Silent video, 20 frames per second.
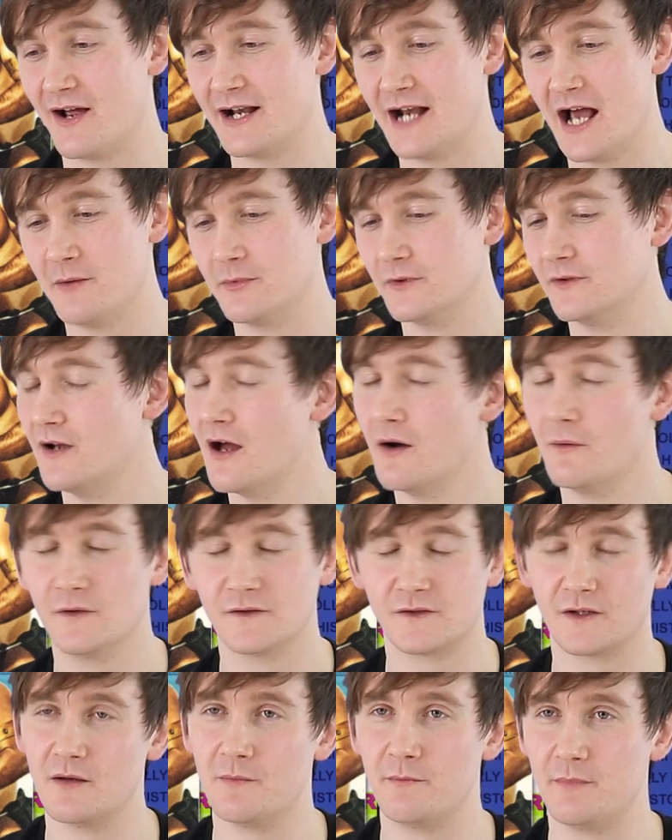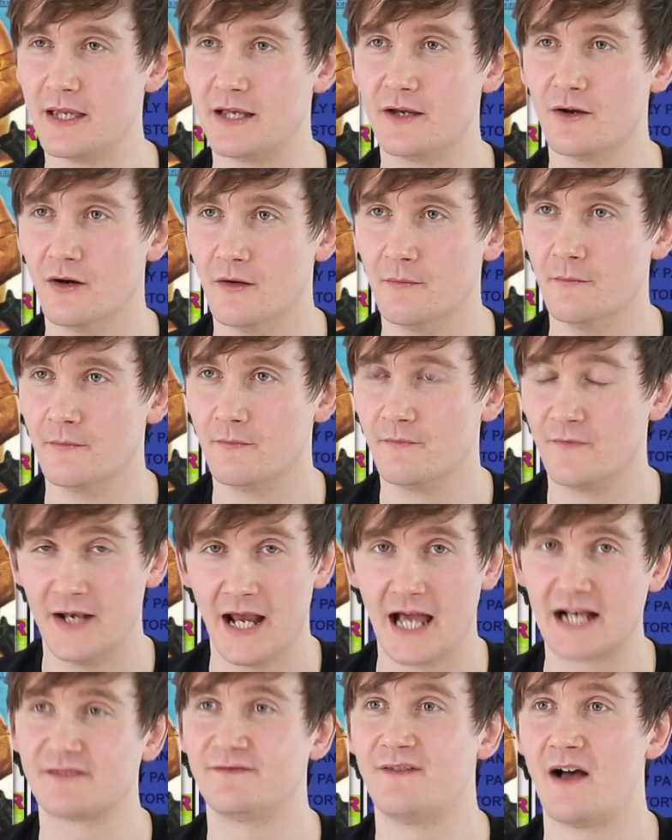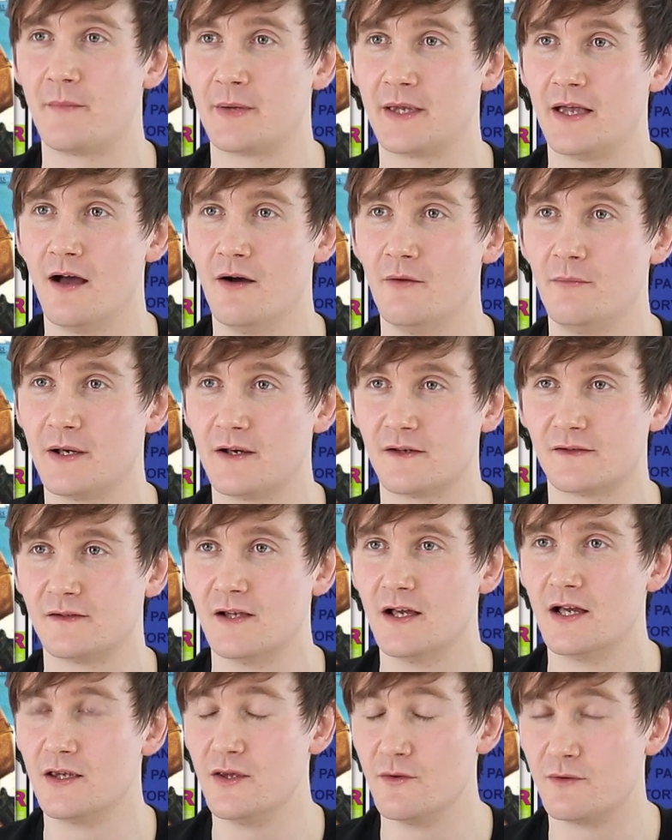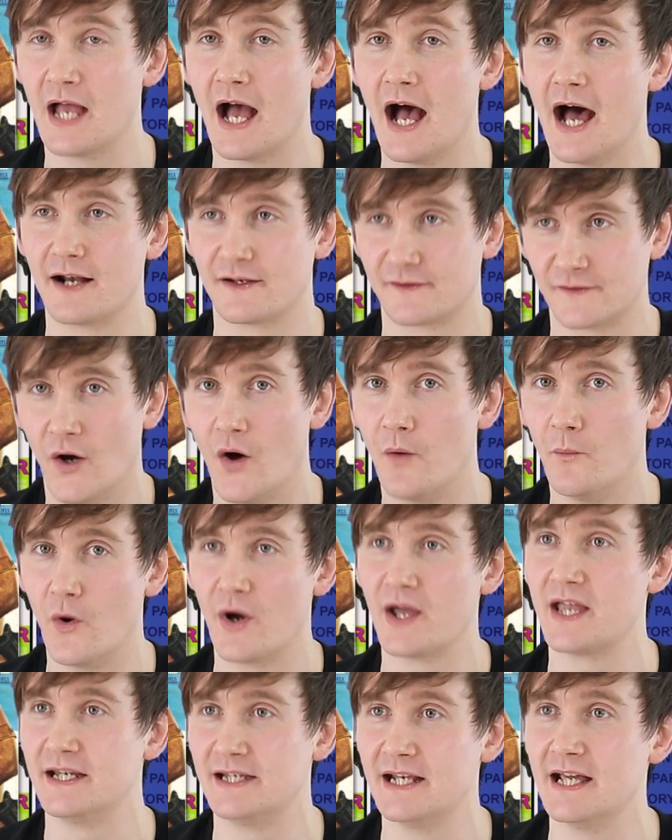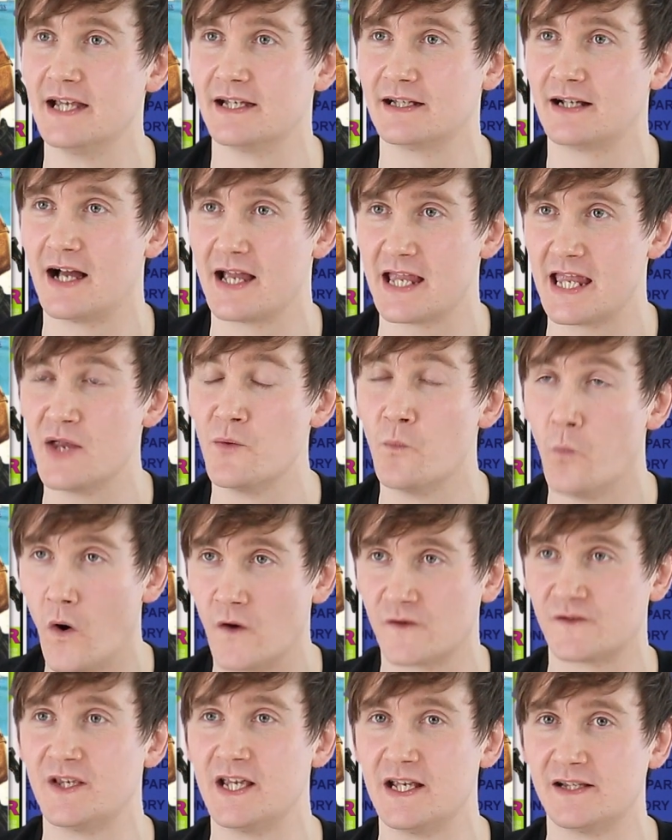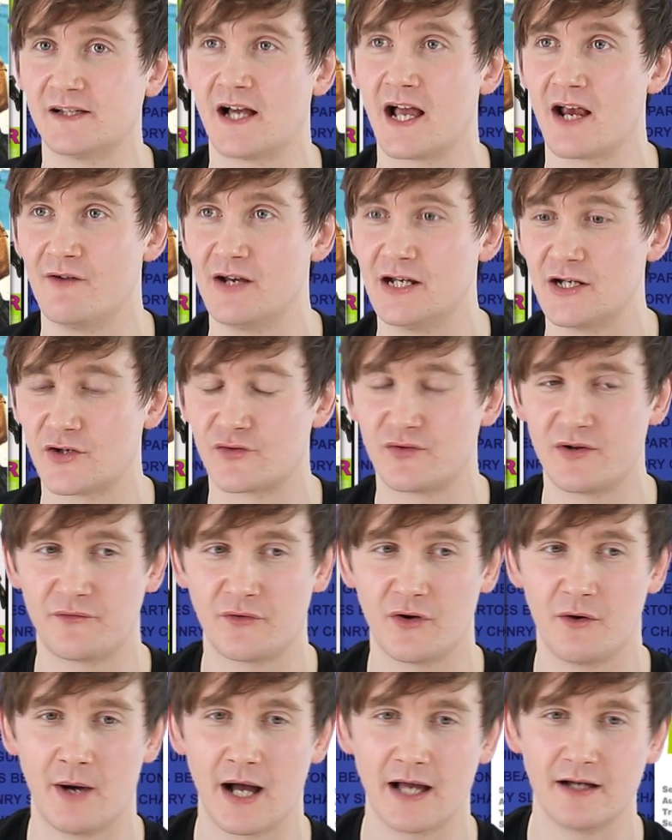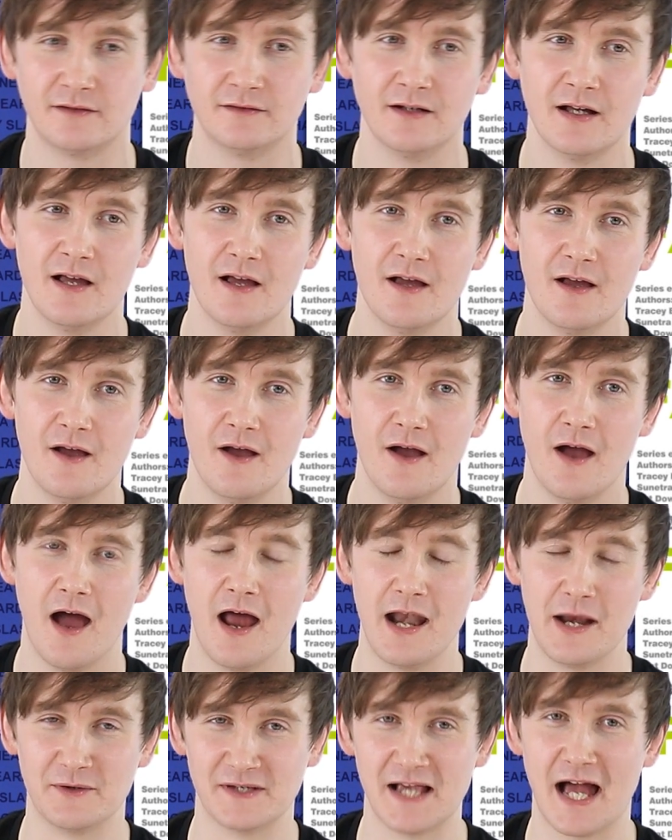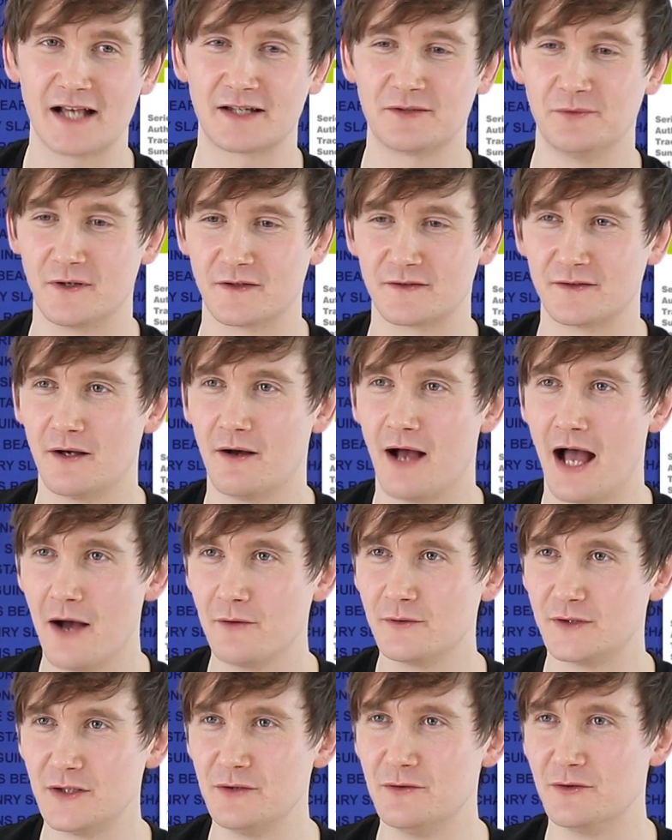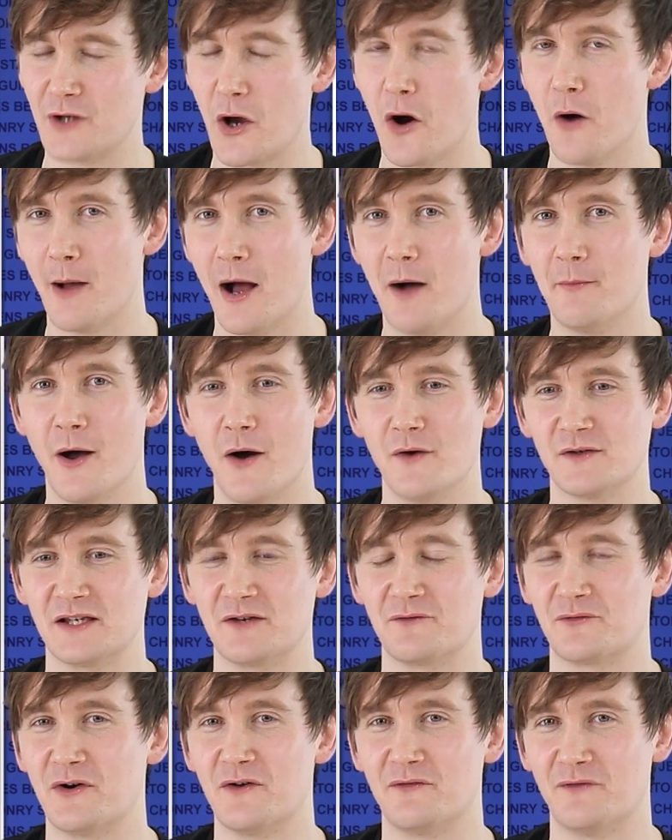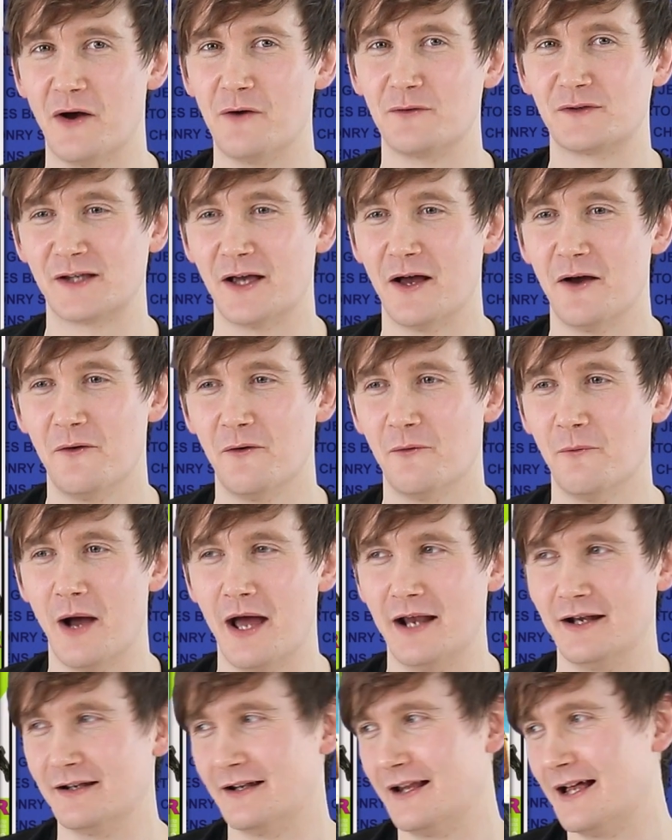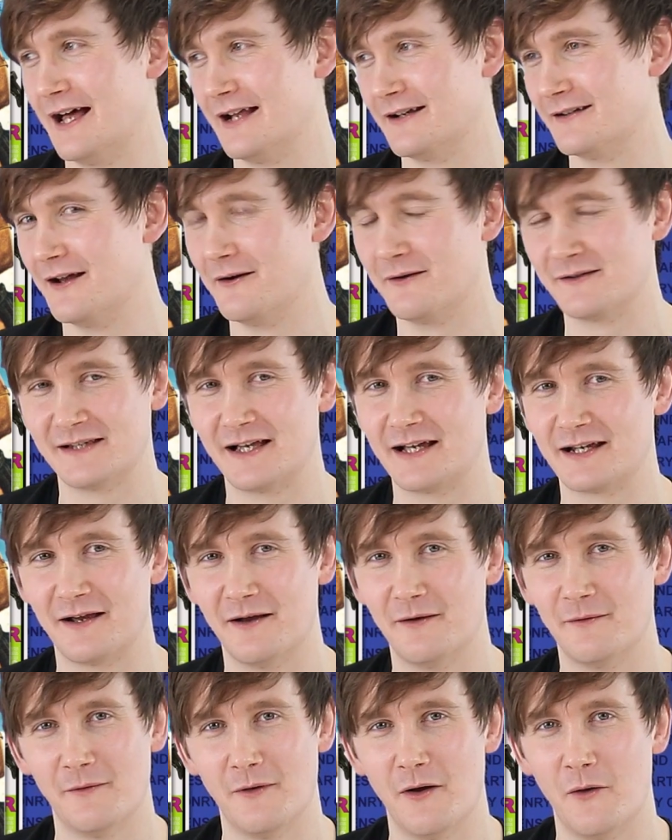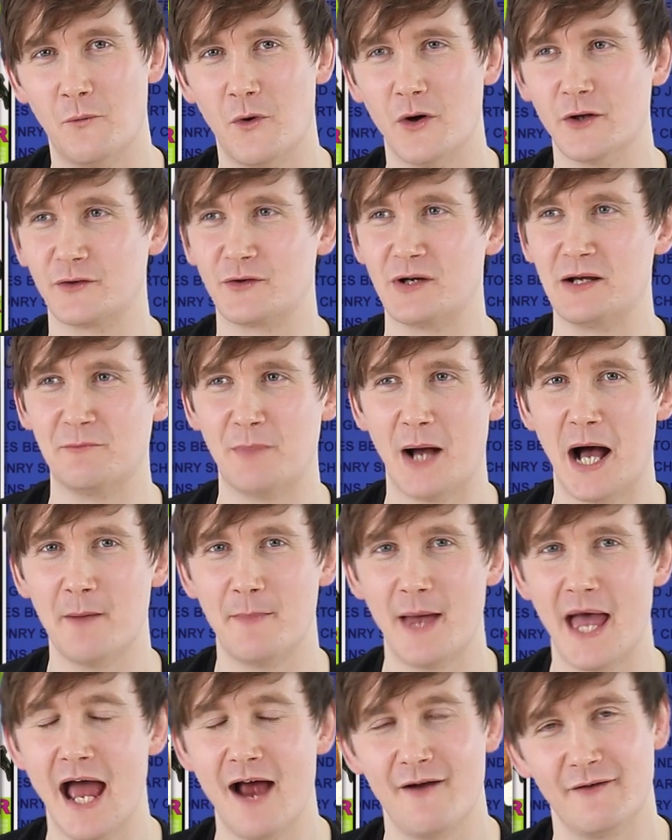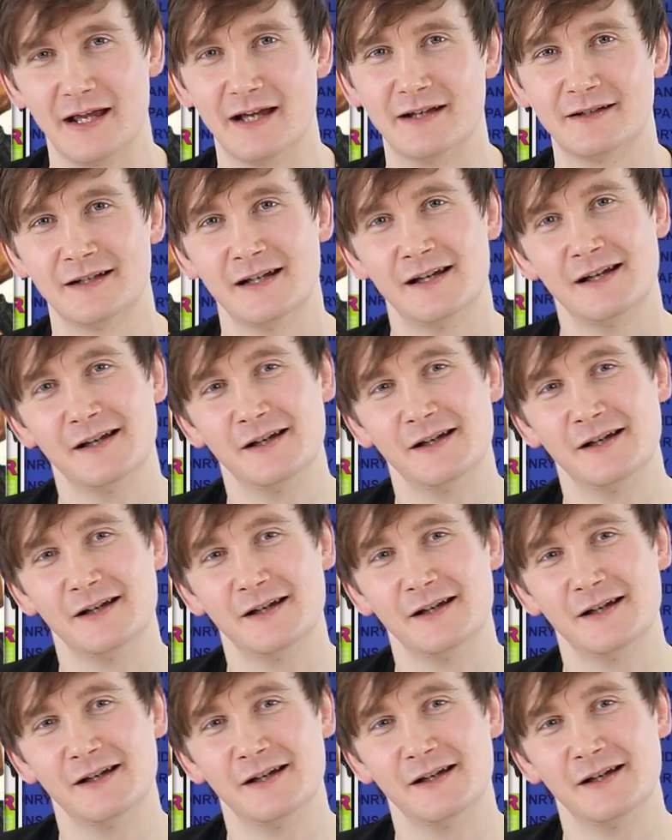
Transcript: right now, but no one's going to become the next Fabio, because you can't top what he did. He was the entire industry for a while. And he was asked once, so how do you go about posing for a photo when, I don't know, I was like a wandering barbarian